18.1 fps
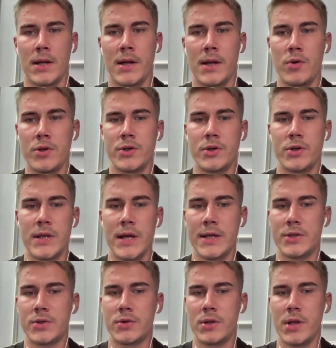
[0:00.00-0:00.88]
And how is your
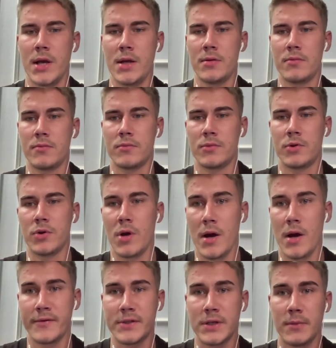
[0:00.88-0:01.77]
day today?
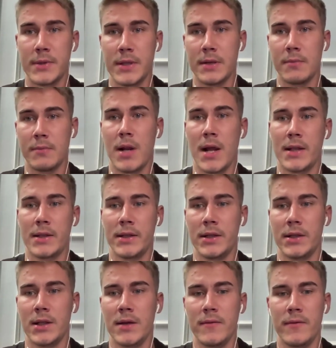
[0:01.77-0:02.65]
Do you have something
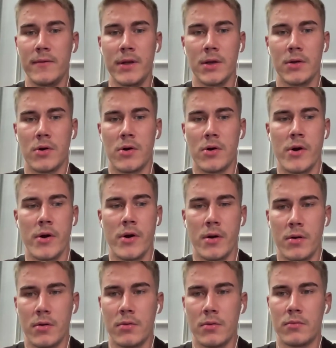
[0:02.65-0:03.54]
planned in the evening
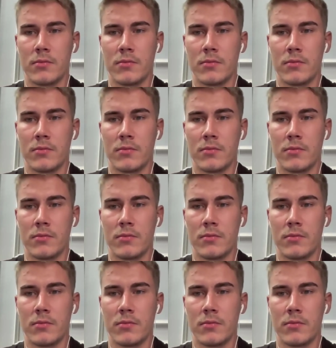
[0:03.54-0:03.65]
or